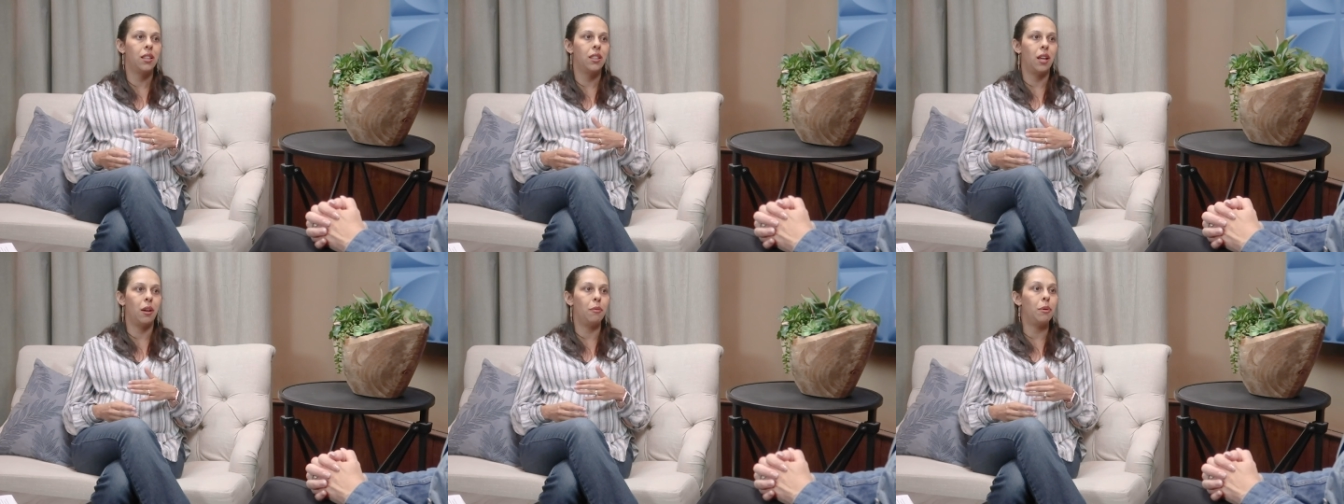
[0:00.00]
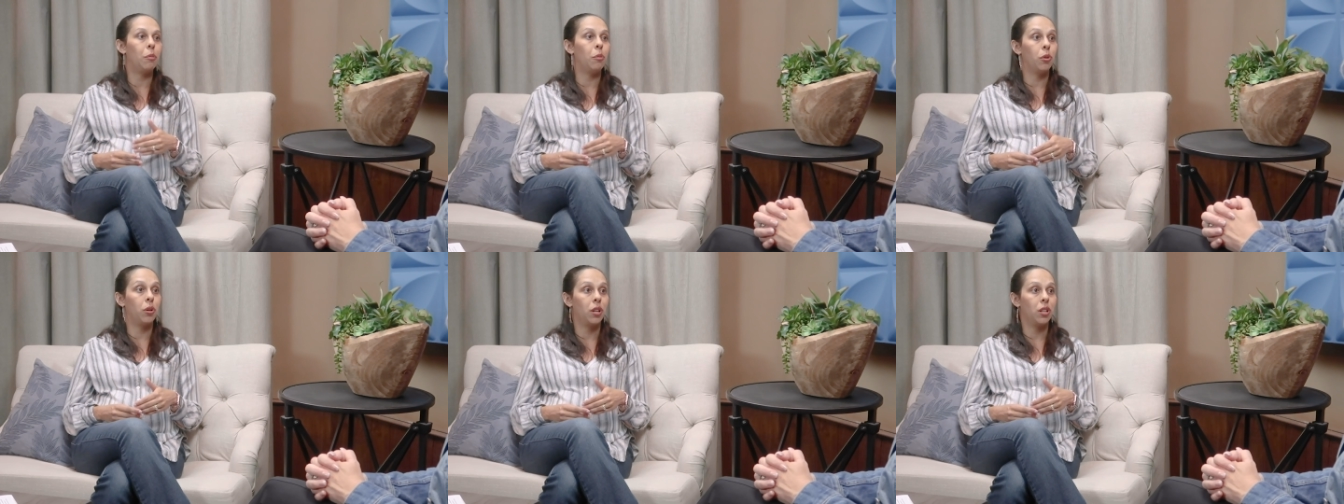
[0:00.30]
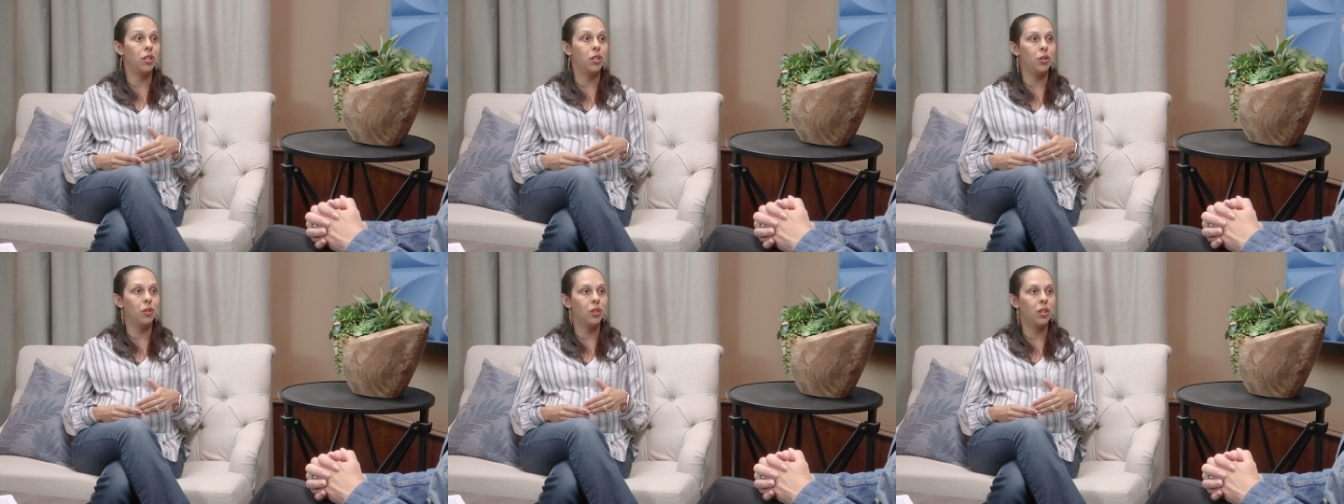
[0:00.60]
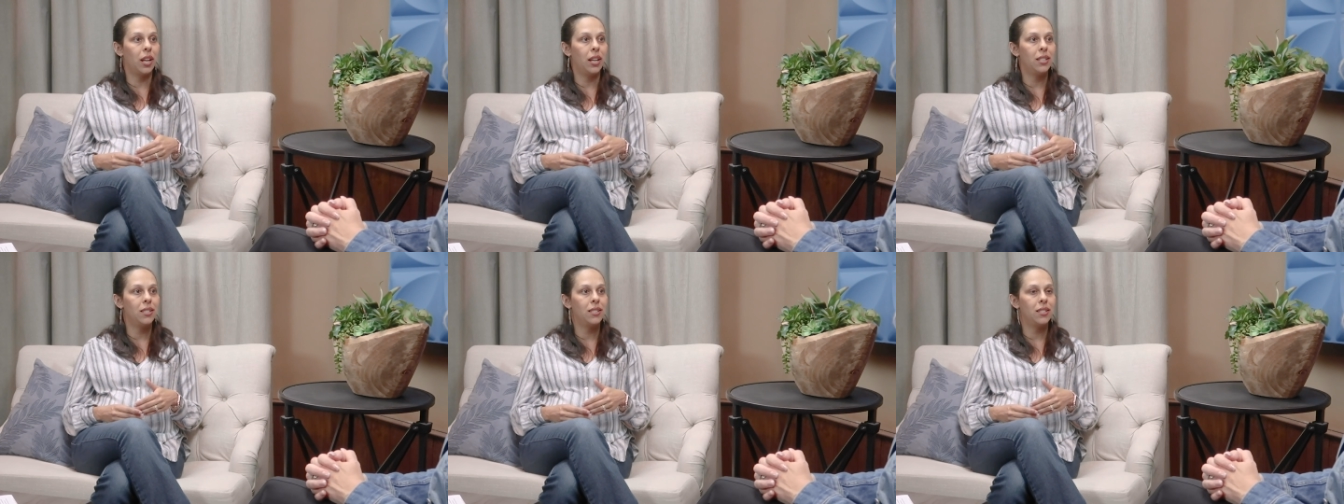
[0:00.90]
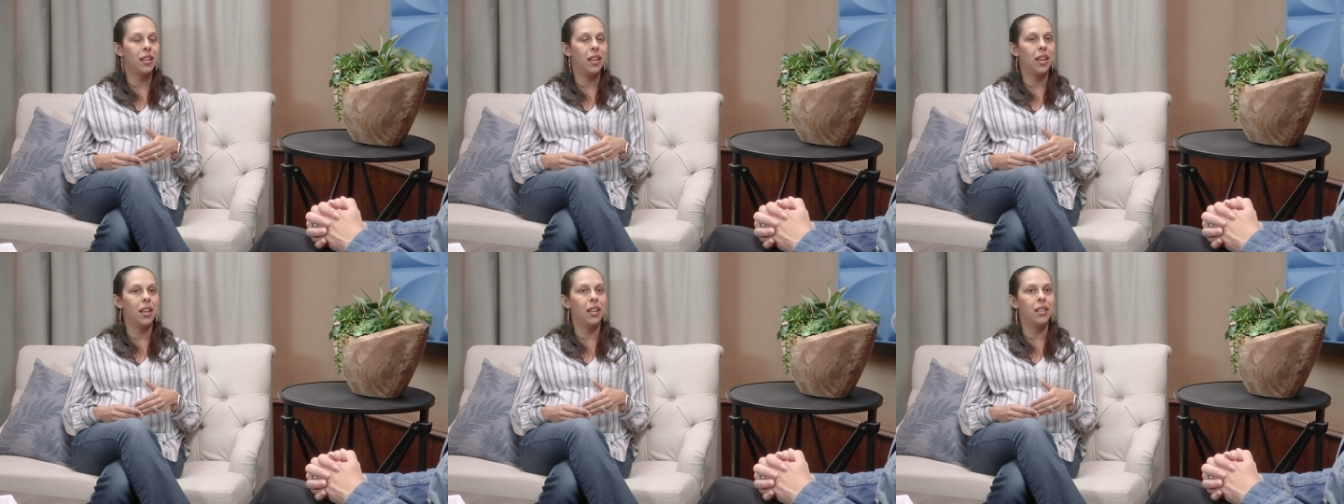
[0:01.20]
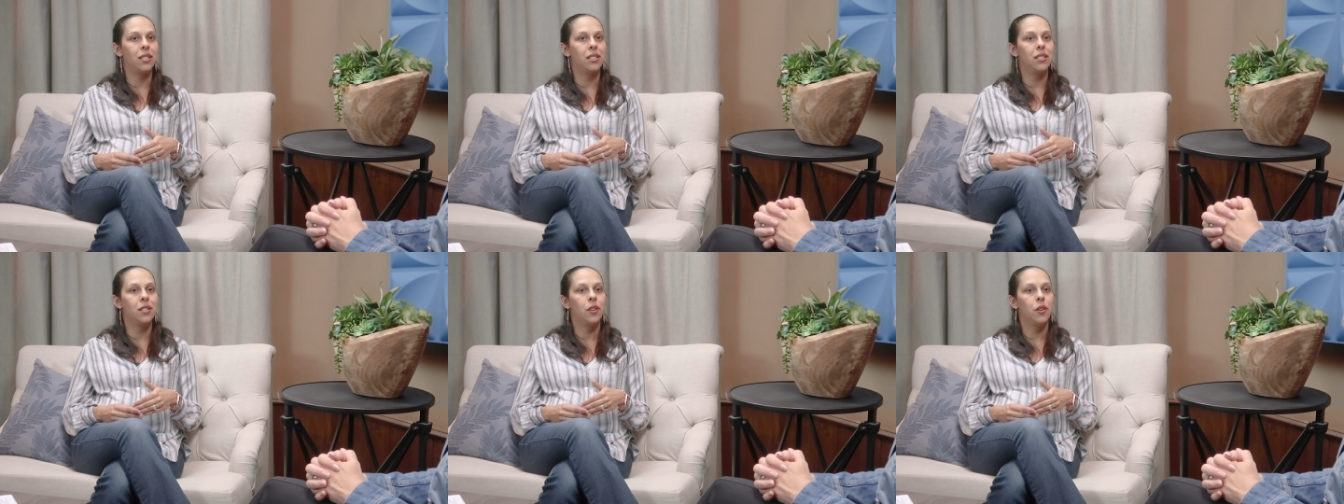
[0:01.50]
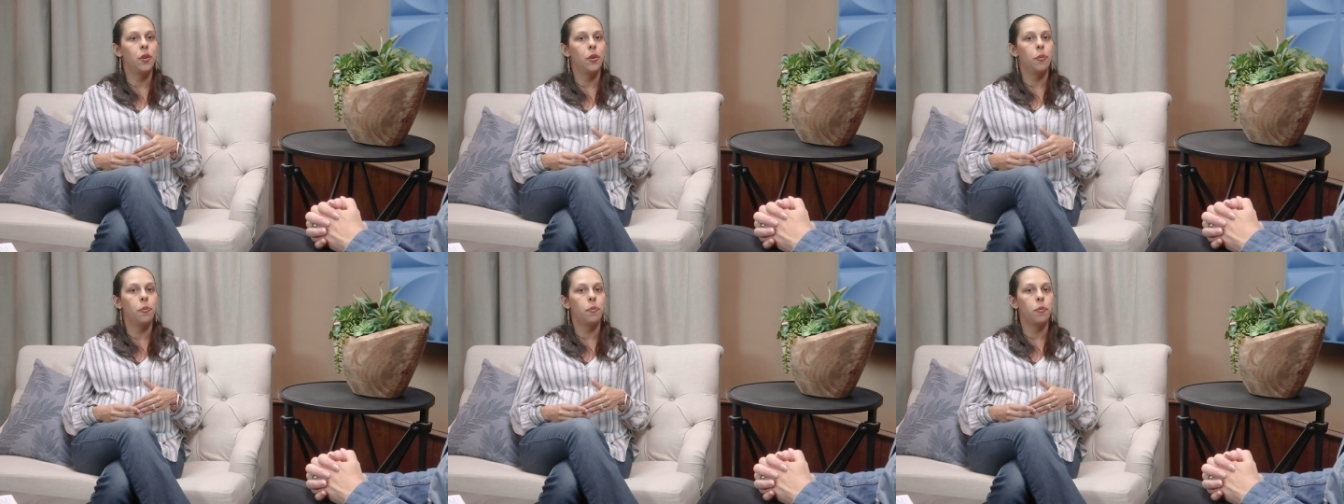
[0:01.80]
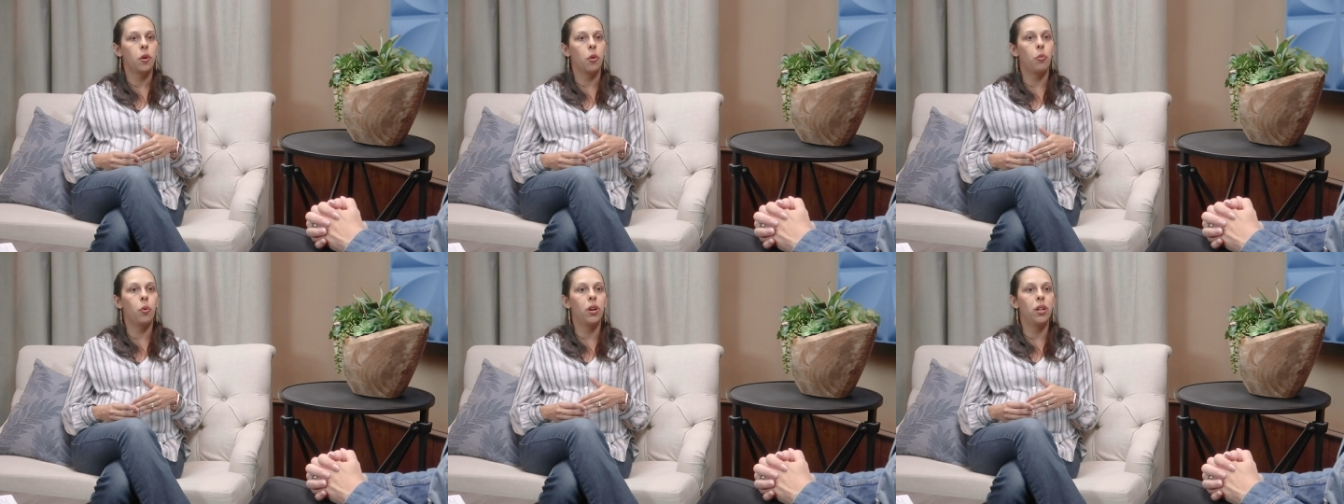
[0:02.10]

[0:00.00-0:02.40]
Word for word: that people can utilize. And mm-hmm.